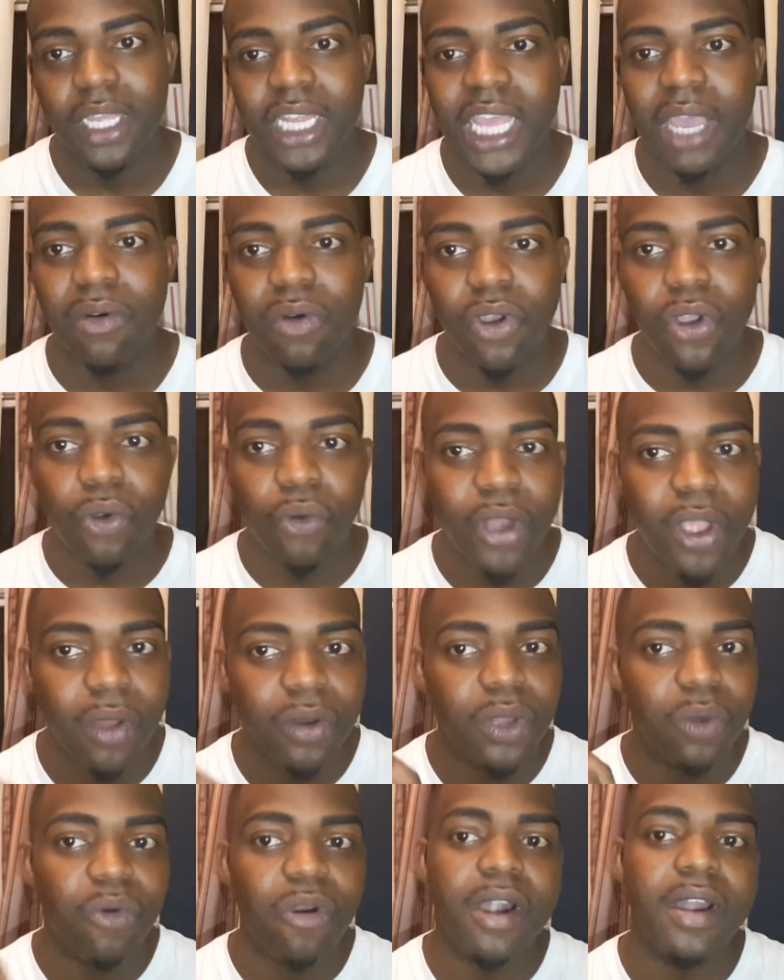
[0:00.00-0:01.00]
They will agree on
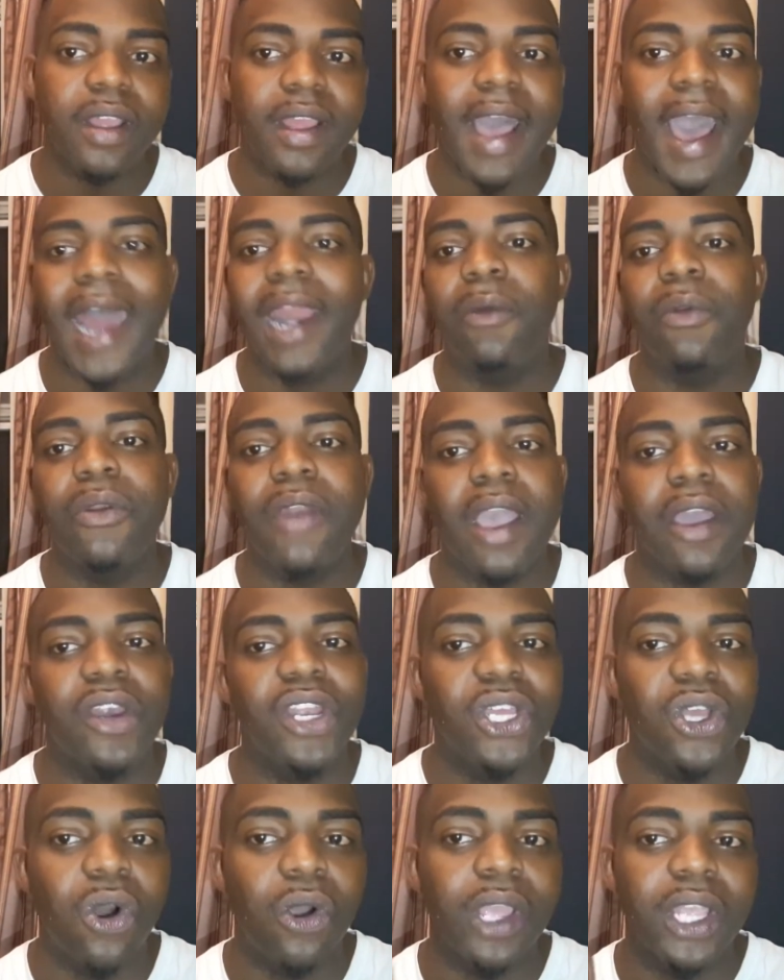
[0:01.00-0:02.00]
the Word of God, and we're not going
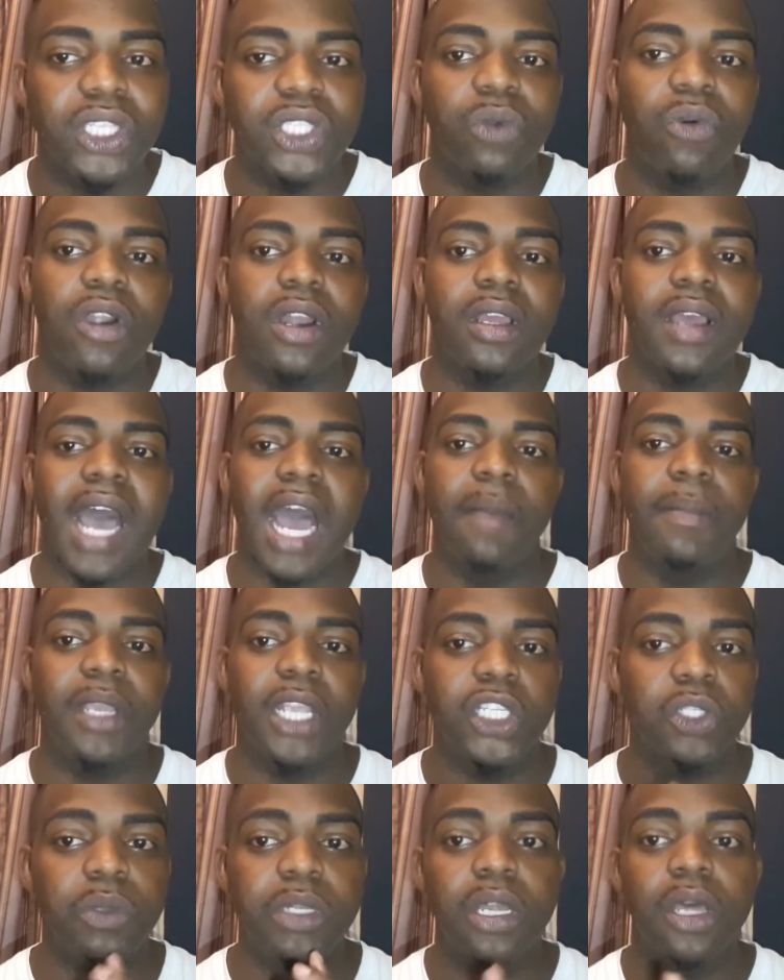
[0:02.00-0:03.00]
to go against the Word of God,
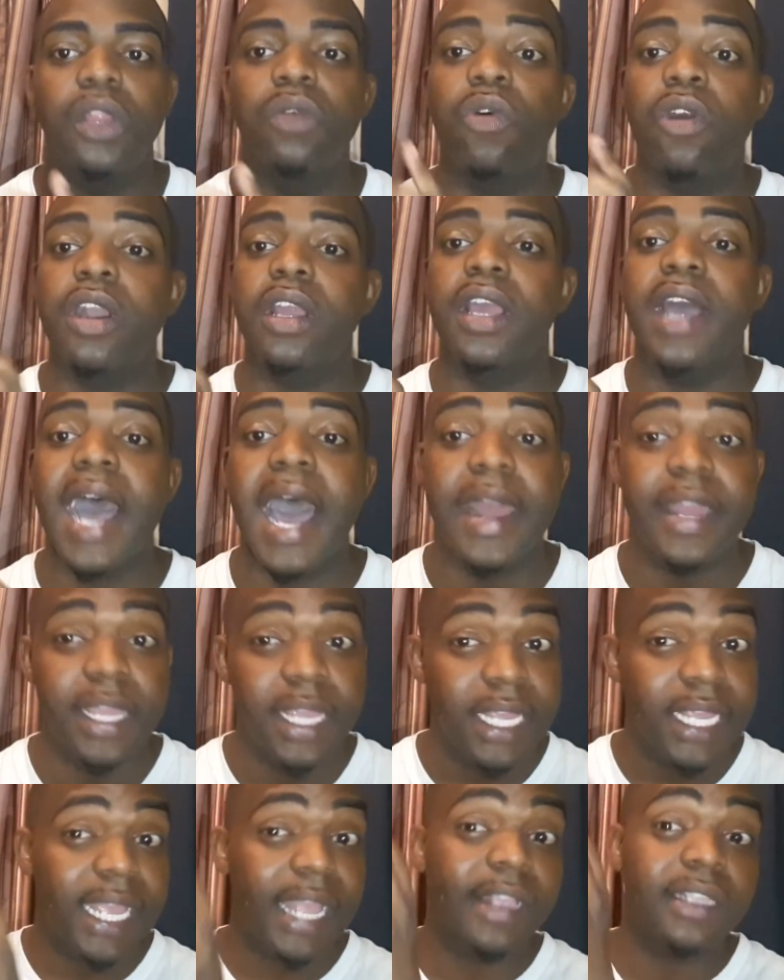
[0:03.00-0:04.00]
because we know the Word of God
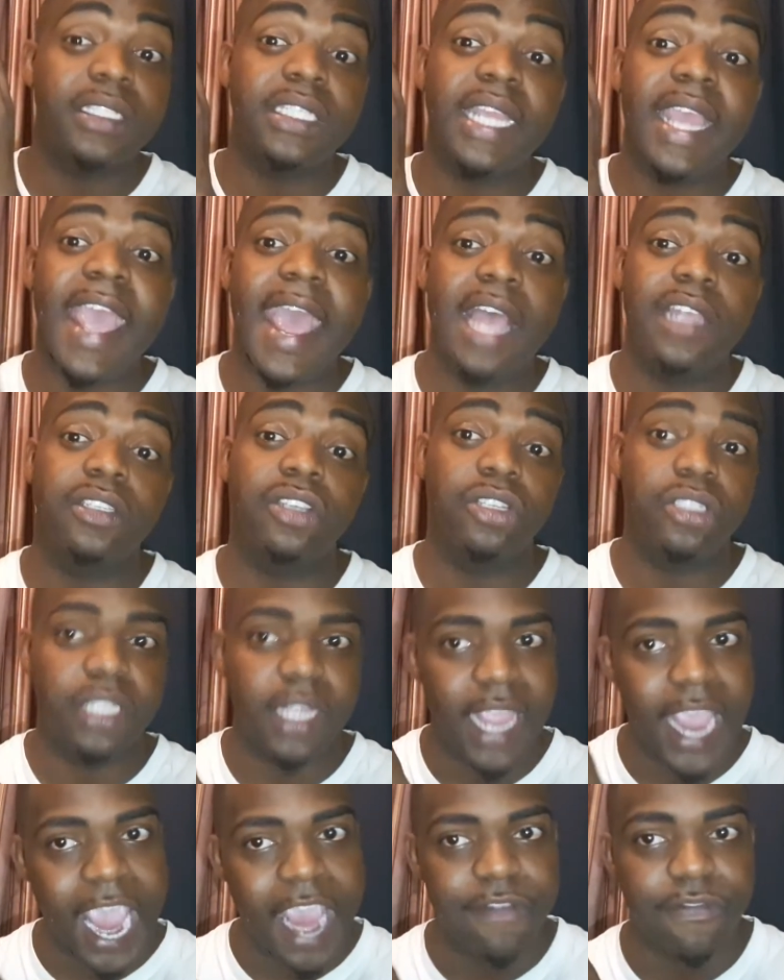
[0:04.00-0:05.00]
is the answer to
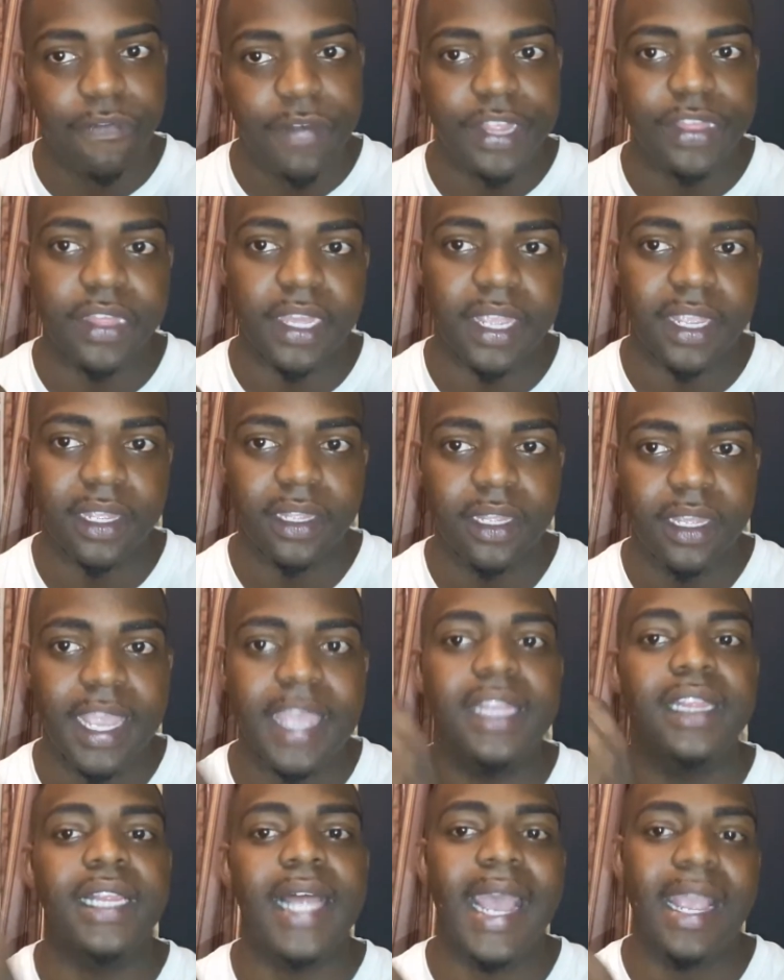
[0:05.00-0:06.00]
everything
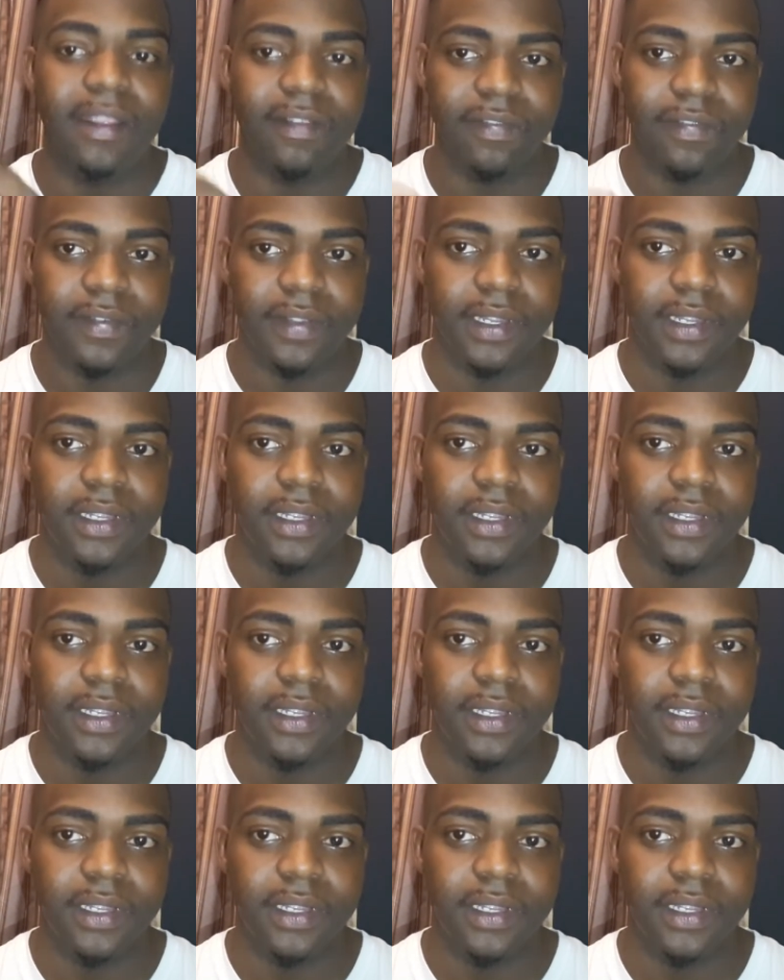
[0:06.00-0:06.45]
in life.